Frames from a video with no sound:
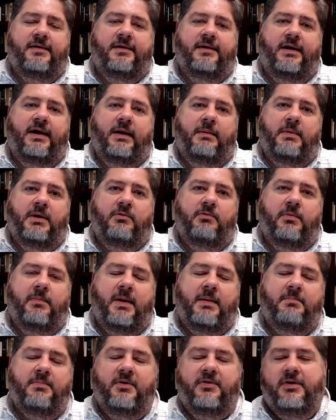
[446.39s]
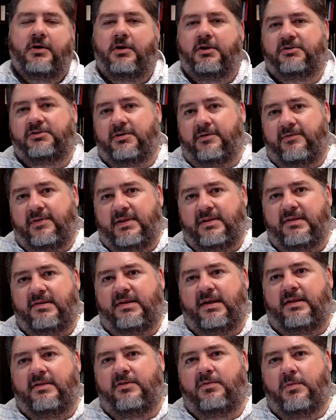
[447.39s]
Um, and remember, the altar of
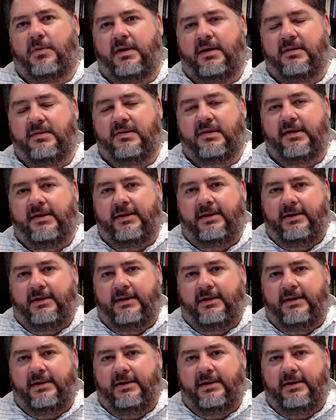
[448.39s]
incense was